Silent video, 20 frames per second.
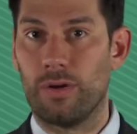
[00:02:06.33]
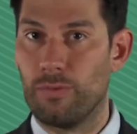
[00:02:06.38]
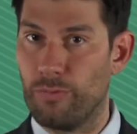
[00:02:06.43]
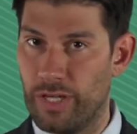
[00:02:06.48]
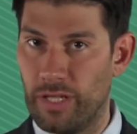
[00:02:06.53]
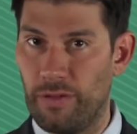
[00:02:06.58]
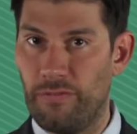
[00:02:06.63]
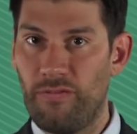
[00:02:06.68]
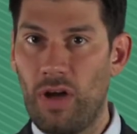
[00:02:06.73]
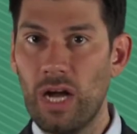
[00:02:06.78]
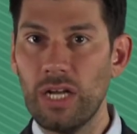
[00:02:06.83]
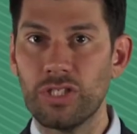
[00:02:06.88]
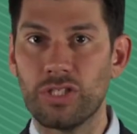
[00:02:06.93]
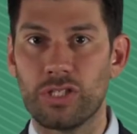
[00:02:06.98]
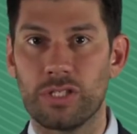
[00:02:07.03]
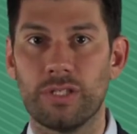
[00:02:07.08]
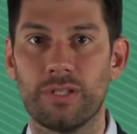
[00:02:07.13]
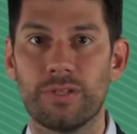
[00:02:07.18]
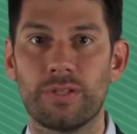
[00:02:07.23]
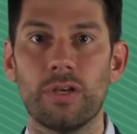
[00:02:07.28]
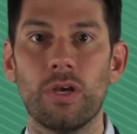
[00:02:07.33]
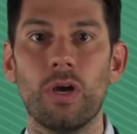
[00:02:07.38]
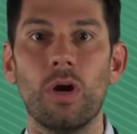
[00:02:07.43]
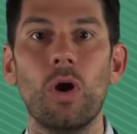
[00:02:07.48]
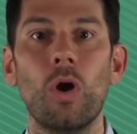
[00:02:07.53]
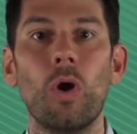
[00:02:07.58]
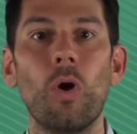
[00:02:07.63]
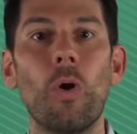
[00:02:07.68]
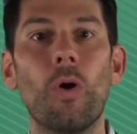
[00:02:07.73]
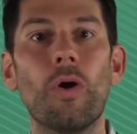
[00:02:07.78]
real functions,
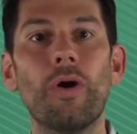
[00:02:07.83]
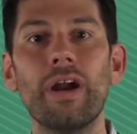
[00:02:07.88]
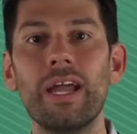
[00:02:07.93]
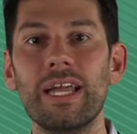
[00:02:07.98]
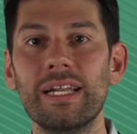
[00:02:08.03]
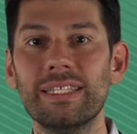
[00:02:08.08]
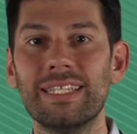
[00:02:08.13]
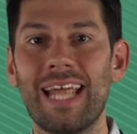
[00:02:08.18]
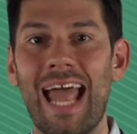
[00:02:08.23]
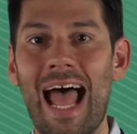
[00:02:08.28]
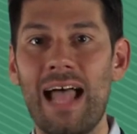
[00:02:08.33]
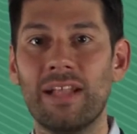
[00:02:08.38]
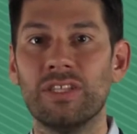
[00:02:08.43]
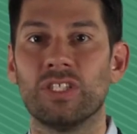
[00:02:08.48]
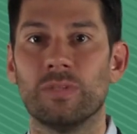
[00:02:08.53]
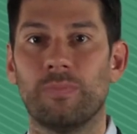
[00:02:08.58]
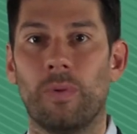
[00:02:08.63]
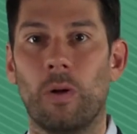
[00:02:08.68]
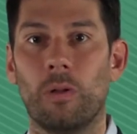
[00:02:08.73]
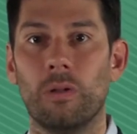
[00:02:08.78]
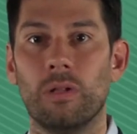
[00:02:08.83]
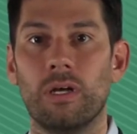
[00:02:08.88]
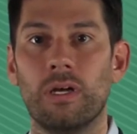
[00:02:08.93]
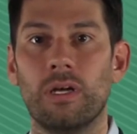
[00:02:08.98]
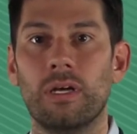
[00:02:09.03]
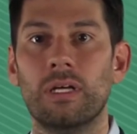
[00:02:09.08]
or intangible,